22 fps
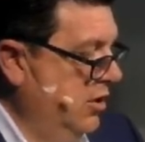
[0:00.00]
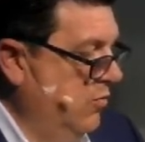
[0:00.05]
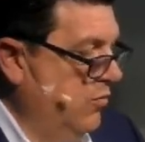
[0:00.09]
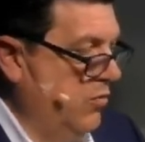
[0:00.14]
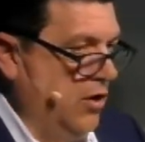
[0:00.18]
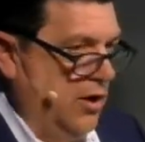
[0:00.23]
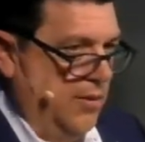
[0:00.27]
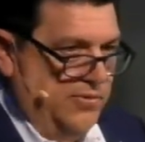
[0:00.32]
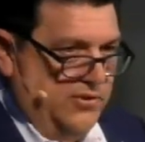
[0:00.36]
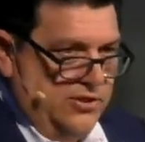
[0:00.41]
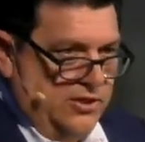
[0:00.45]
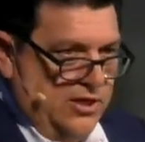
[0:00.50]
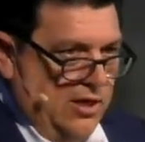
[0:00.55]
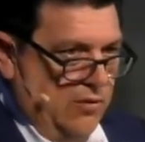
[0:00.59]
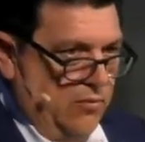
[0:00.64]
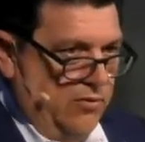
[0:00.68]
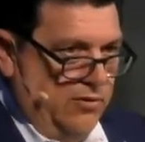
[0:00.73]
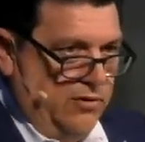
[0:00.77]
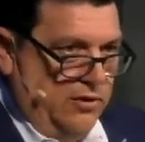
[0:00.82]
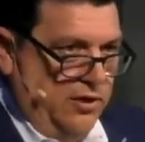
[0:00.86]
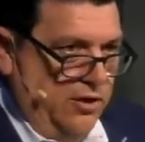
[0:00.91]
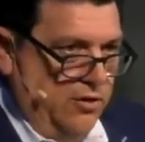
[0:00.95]
We're upset
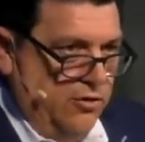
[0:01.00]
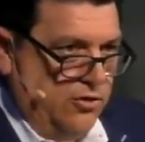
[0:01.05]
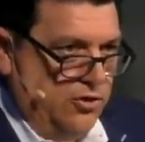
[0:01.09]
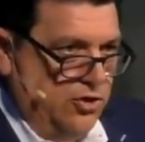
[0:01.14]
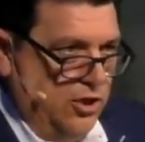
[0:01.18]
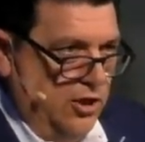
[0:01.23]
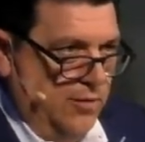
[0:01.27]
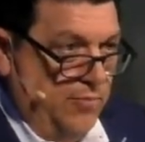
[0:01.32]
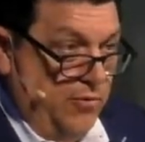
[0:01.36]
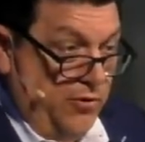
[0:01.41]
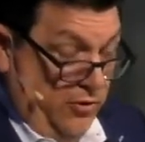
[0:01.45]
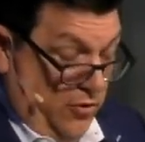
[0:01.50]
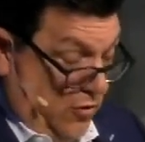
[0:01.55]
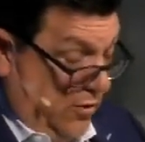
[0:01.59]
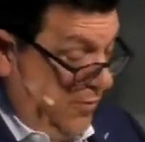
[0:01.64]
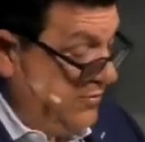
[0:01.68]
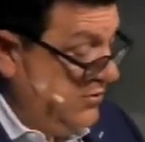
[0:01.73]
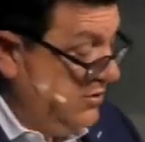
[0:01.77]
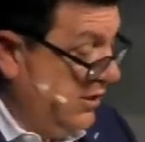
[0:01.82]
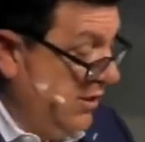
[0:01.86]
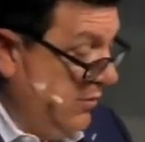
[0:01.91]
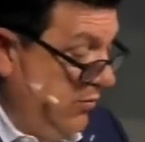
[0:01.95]
with leadership, or you're
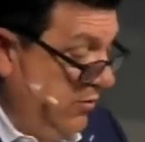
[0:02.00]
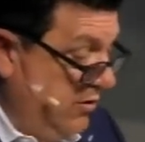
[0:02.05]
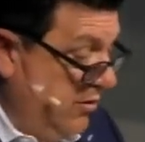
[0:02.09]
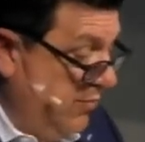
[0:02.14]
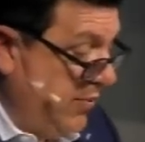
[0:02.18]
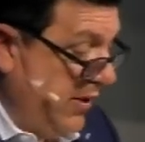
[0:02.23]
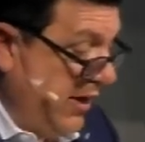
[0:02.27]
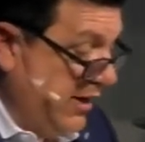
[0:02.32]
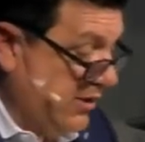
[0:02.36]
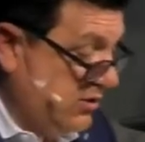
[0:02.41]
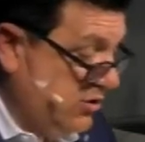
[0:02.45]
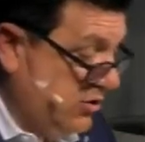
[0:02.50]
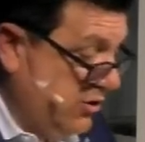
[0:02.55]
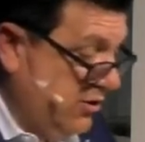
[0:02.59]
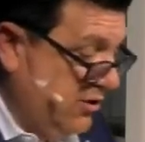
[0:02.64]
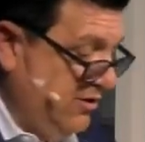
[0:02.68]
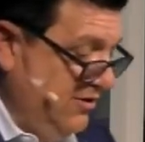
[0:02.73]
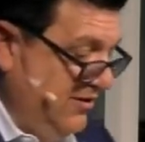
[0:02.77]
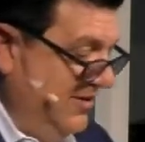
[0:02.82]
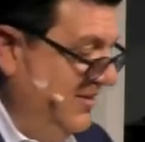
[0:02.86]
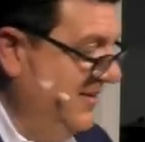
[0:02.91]
upset with the pastor.